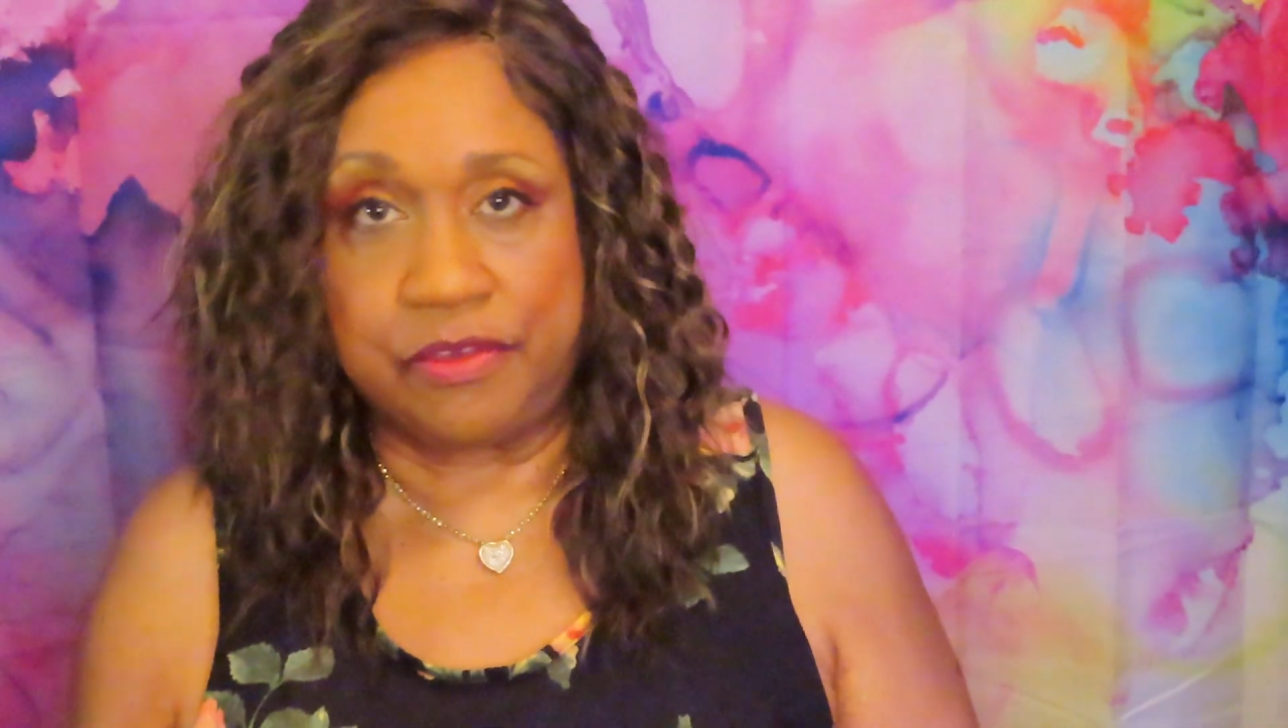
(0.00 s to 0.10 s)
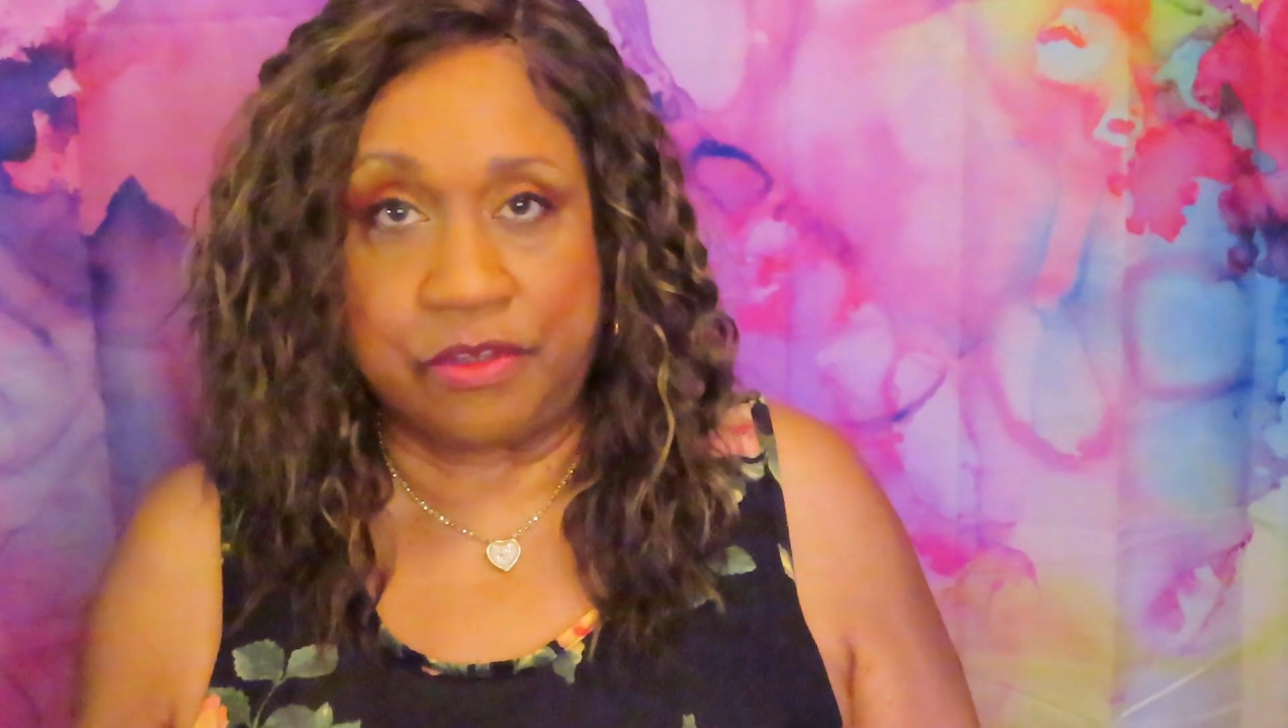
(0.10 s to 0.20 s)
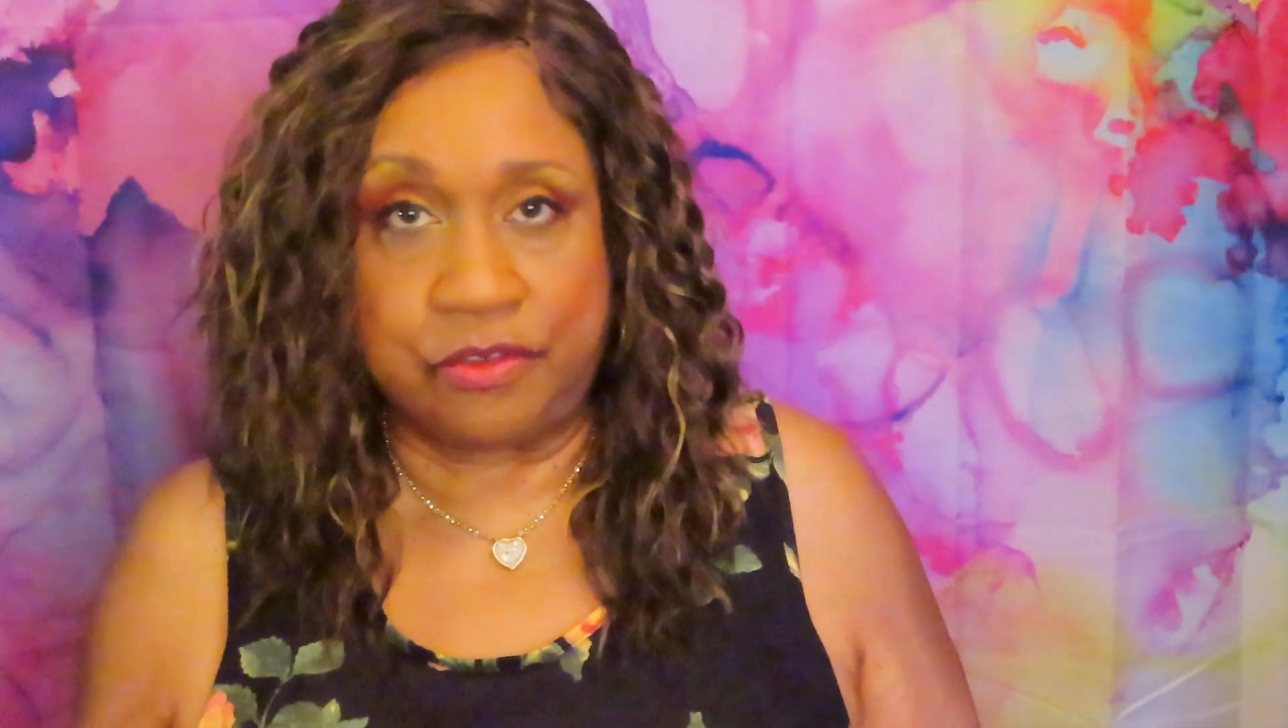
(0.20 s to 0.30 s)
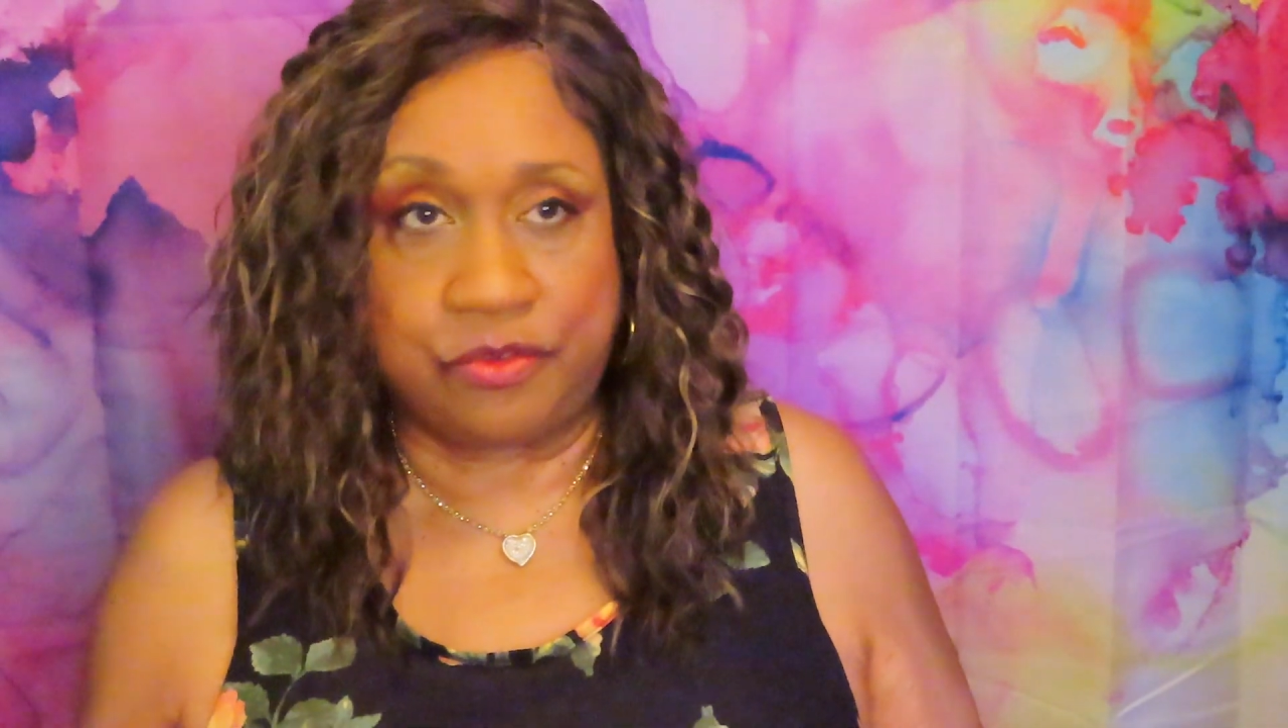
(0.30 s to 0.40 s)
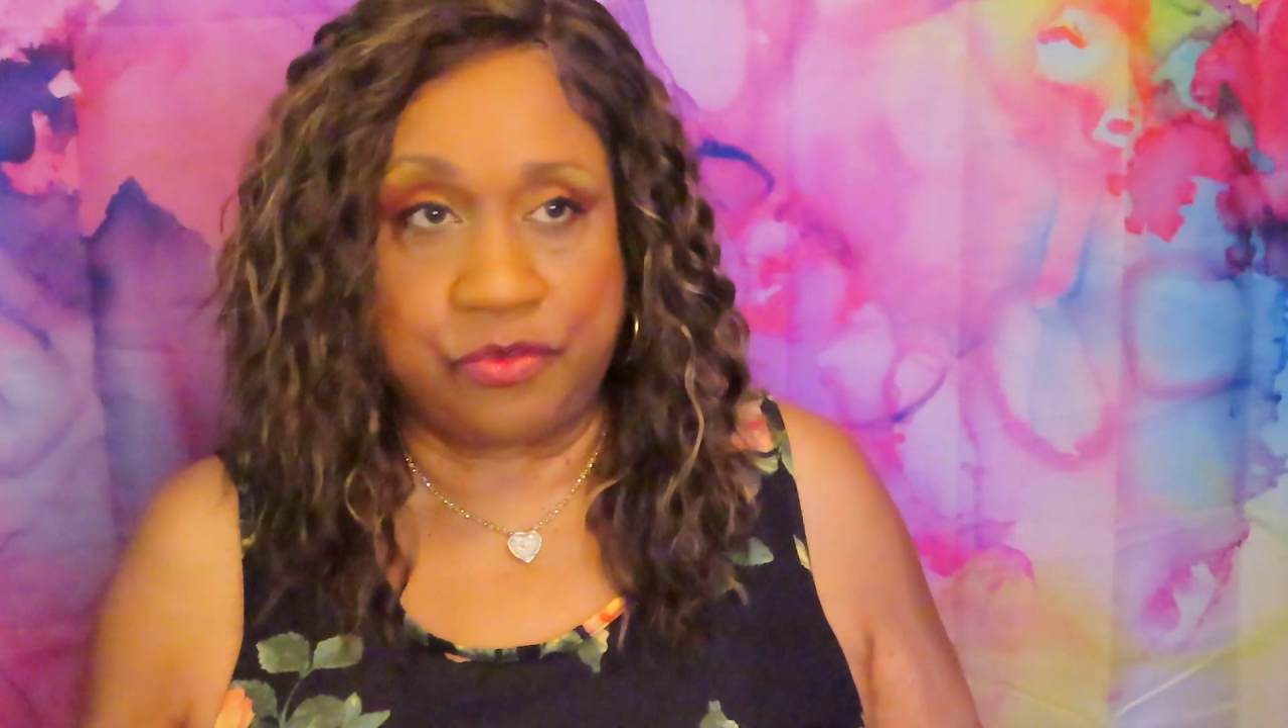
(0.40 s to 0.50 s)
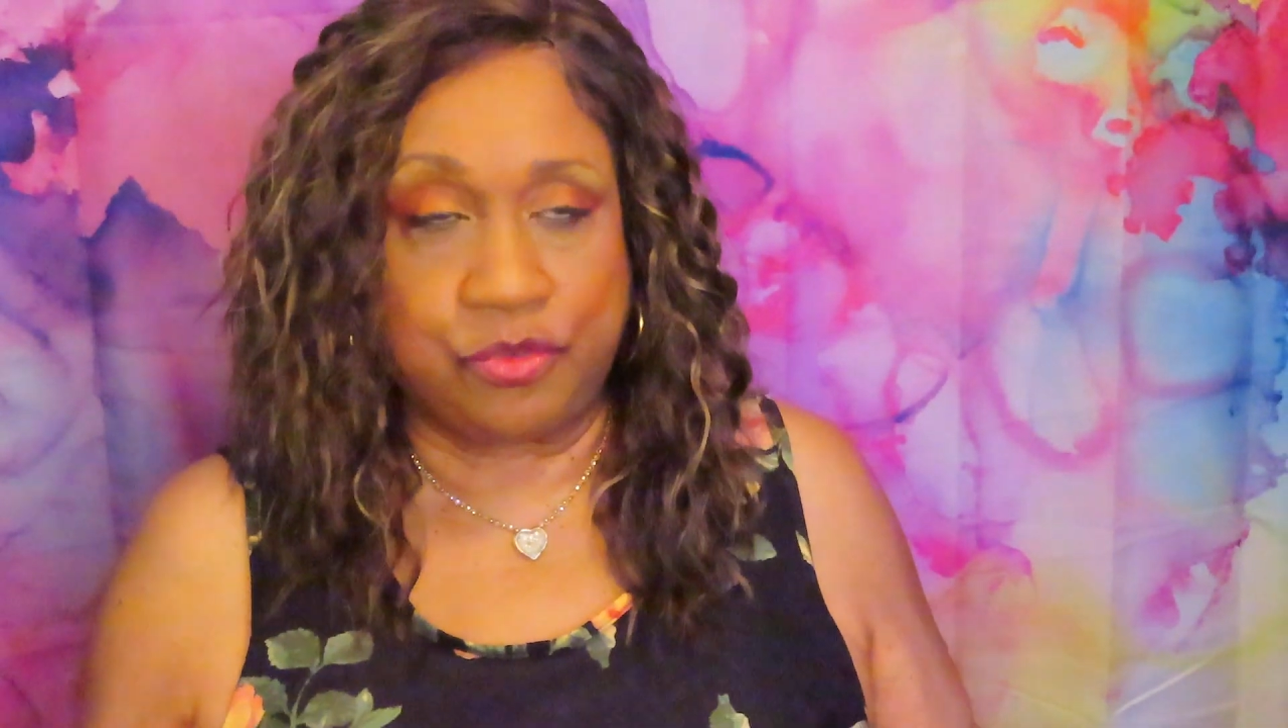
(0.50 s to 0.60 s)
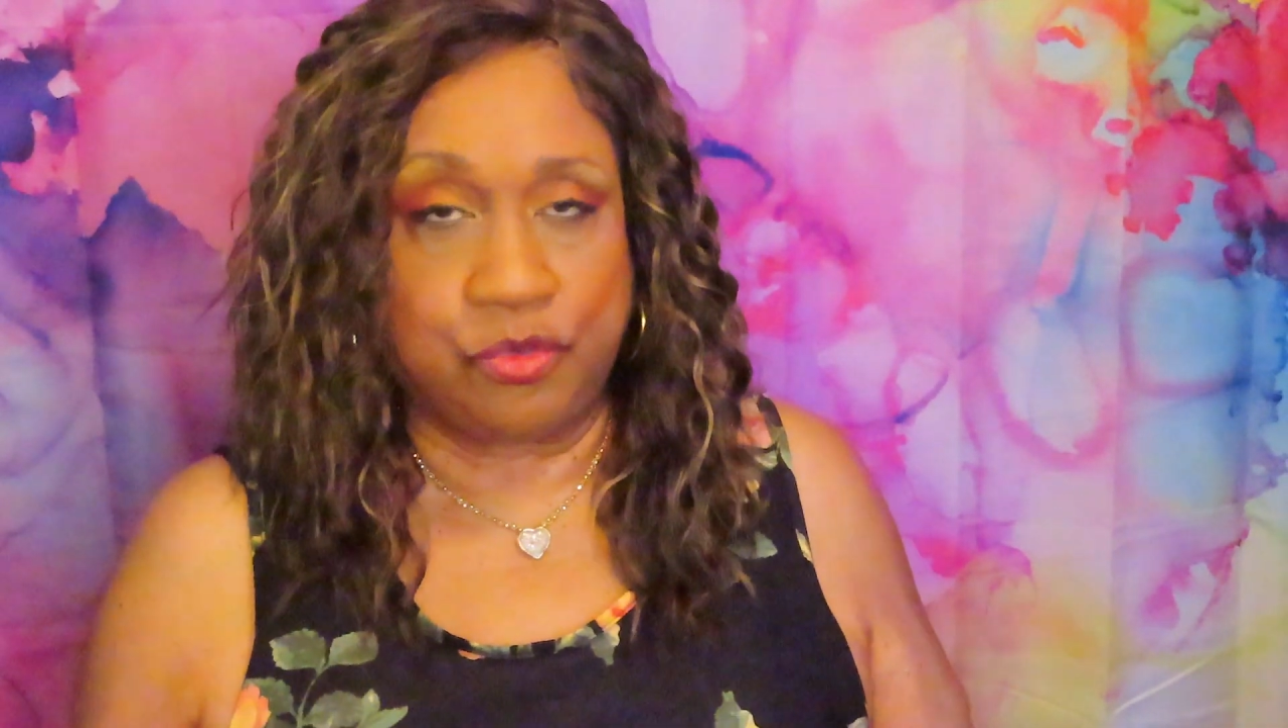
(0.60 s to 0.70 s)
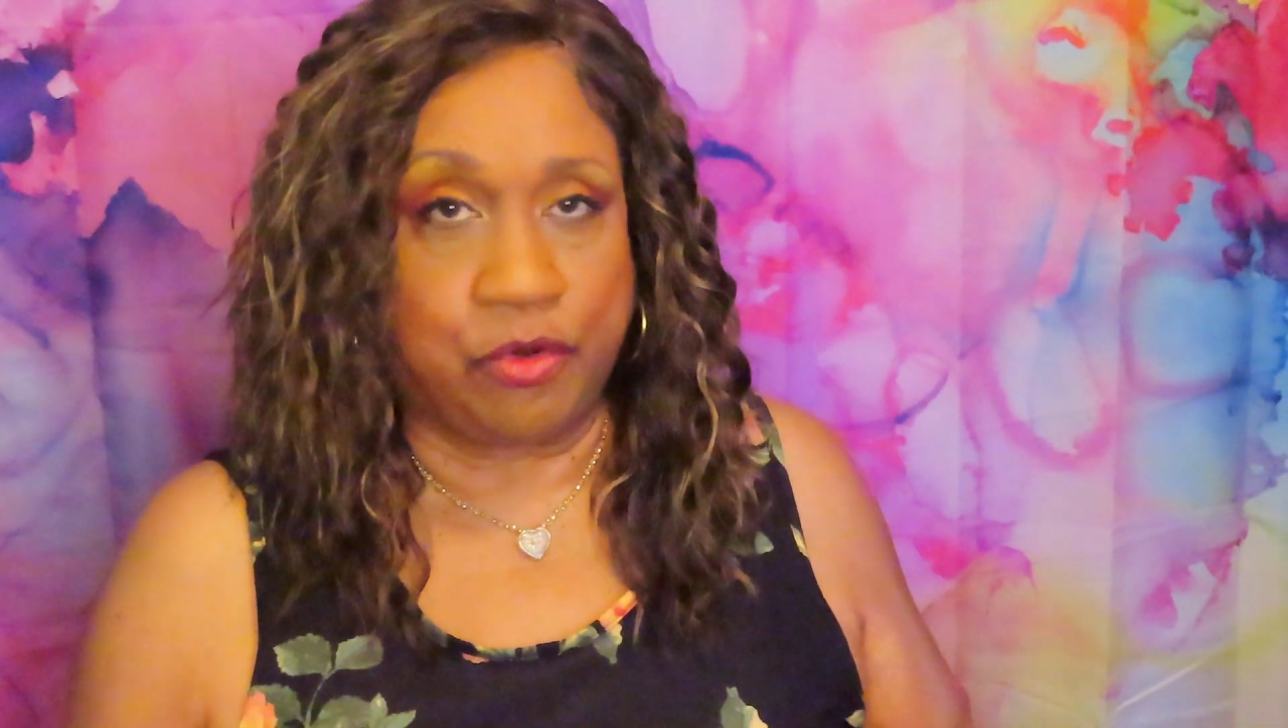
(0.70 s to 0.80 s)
the True